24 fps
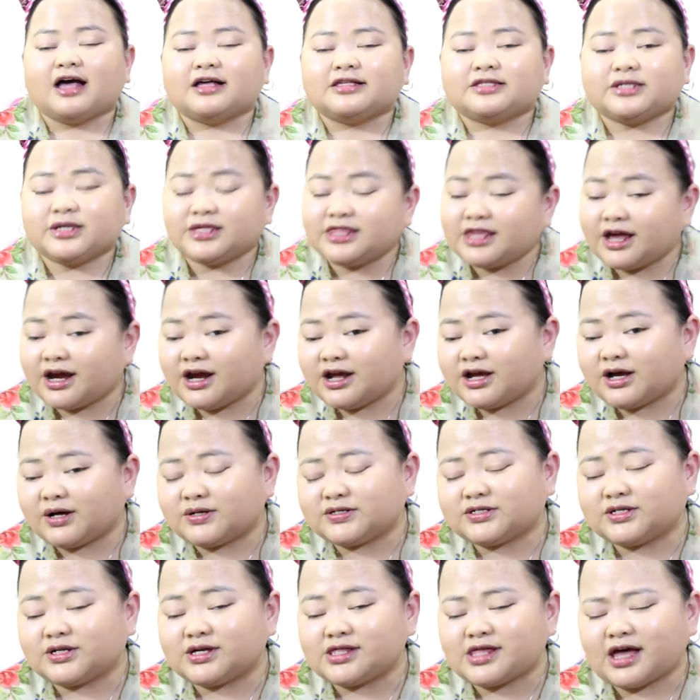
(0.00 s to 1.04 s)
So there you
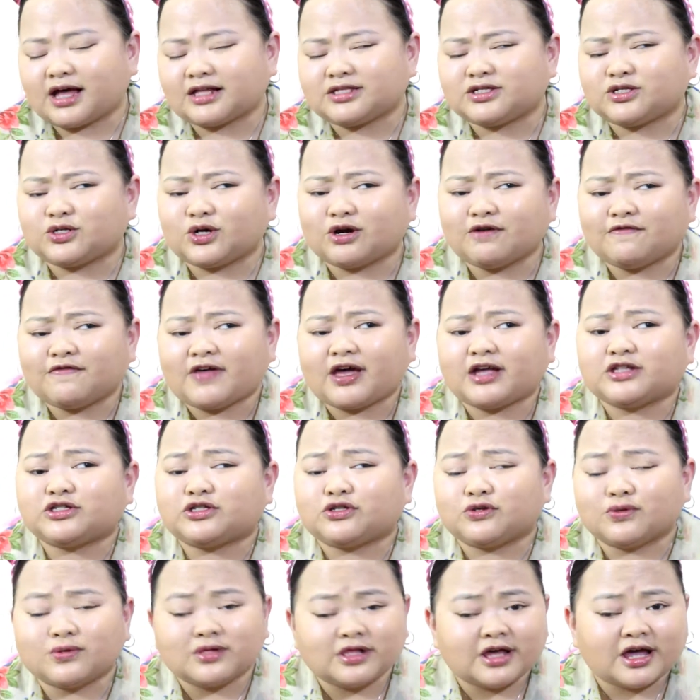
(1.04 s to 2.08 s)
go. So that's sort of like
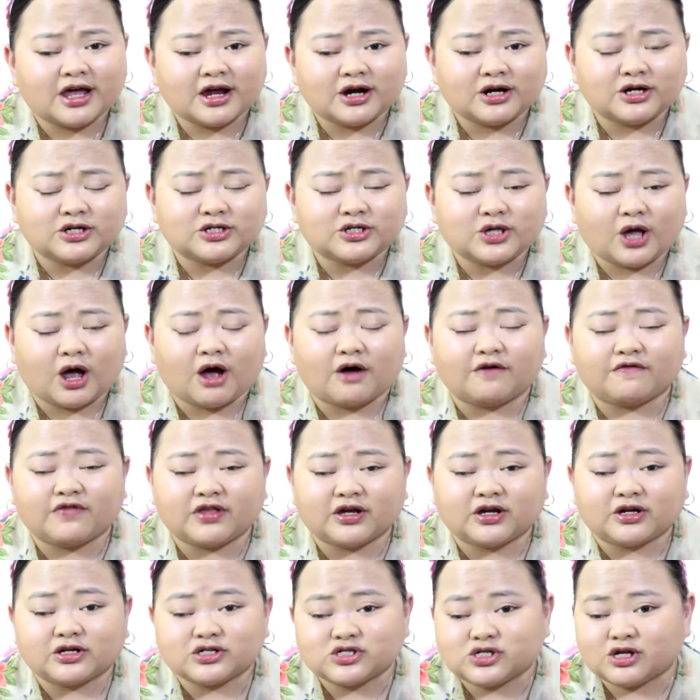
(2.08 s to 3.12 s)
two layers of
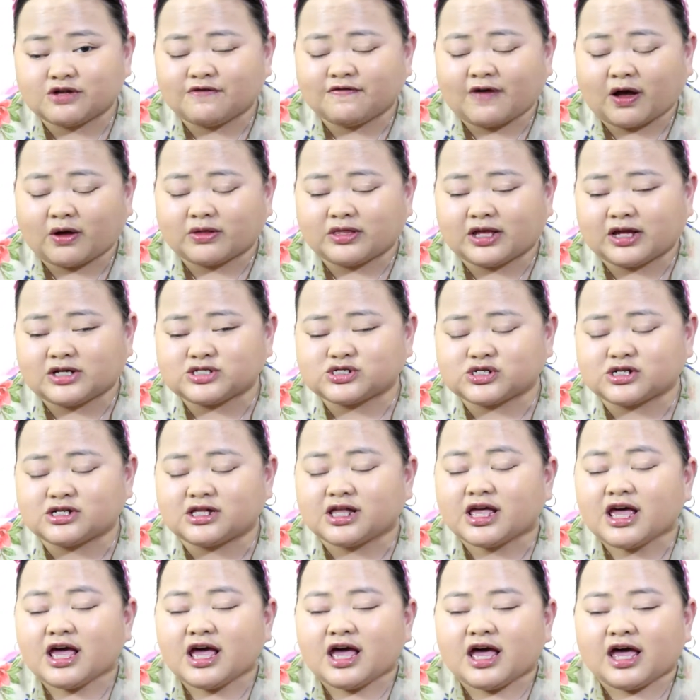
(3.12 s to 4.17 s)
the cushion
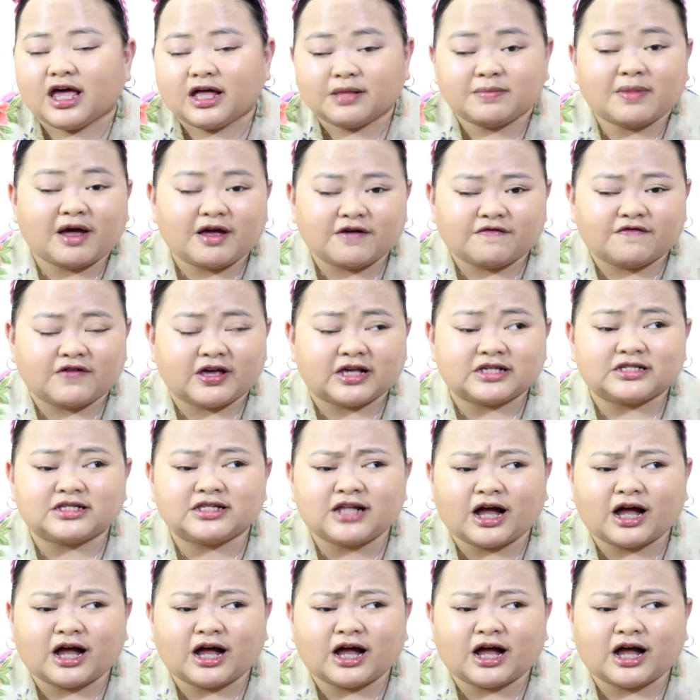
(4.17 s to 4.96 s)
foundation in my face.